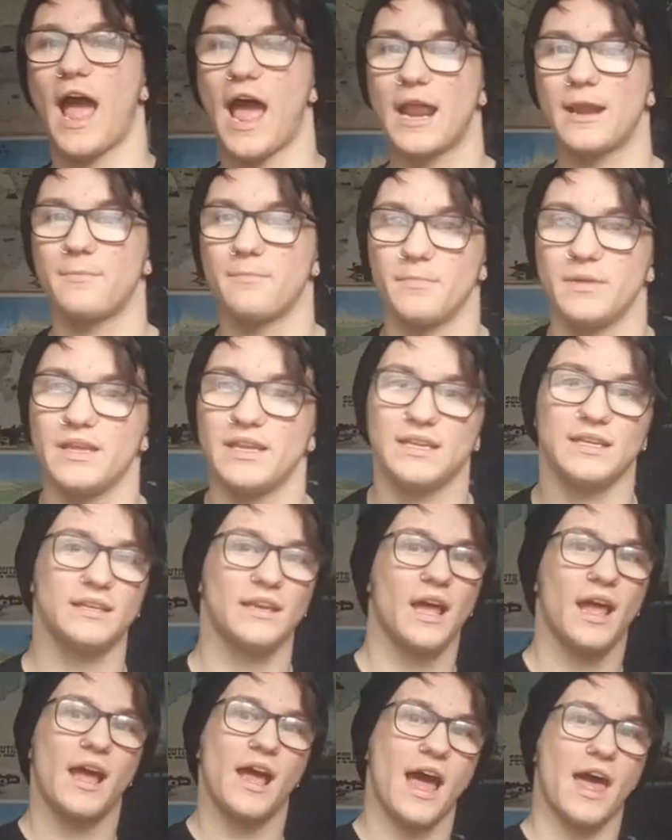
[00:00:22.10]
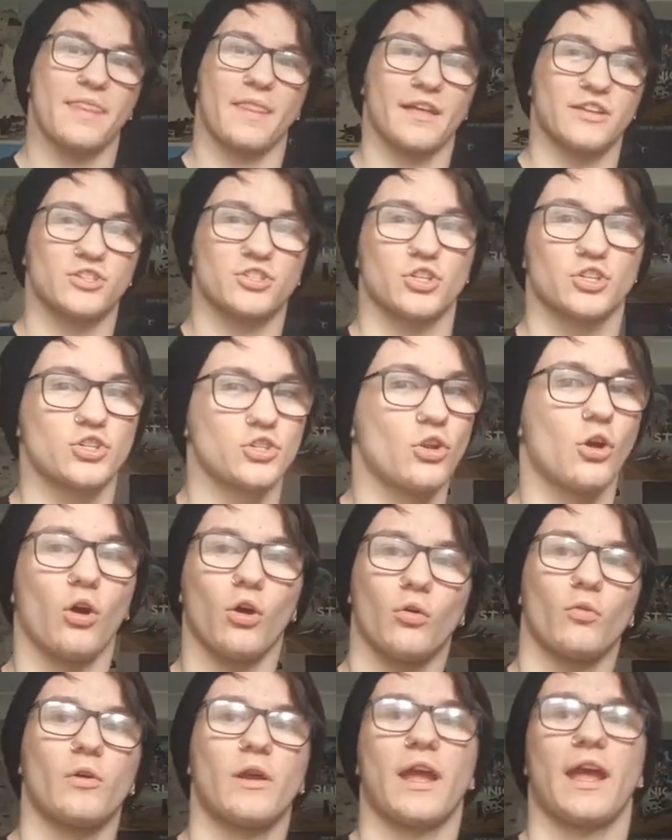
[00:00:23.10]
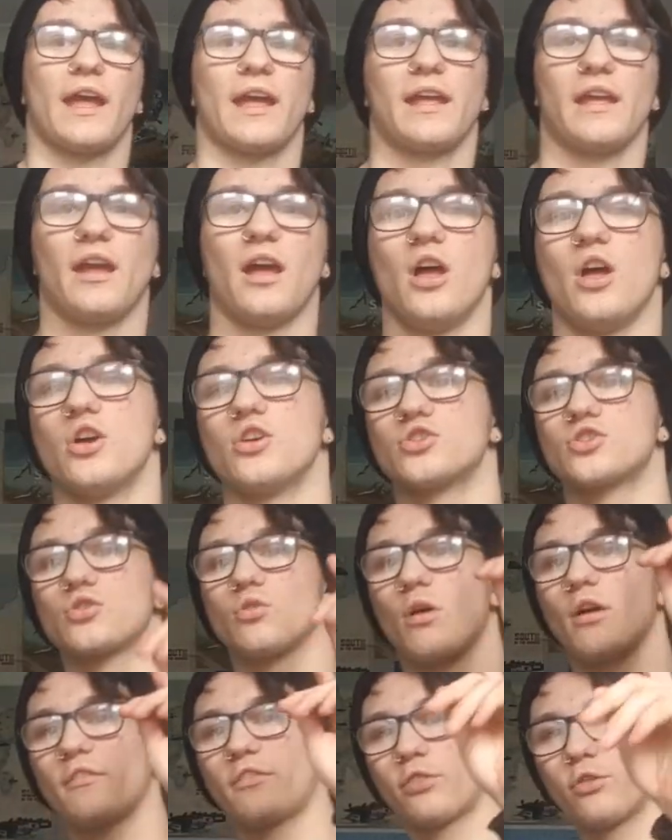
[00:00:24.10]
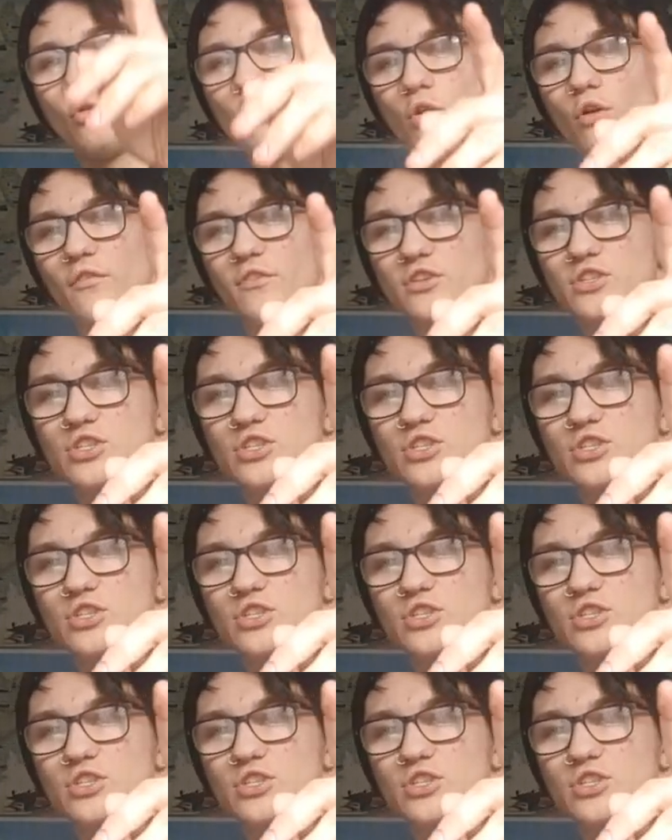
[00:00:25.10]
and mean, and that's just not okay. So I thought of a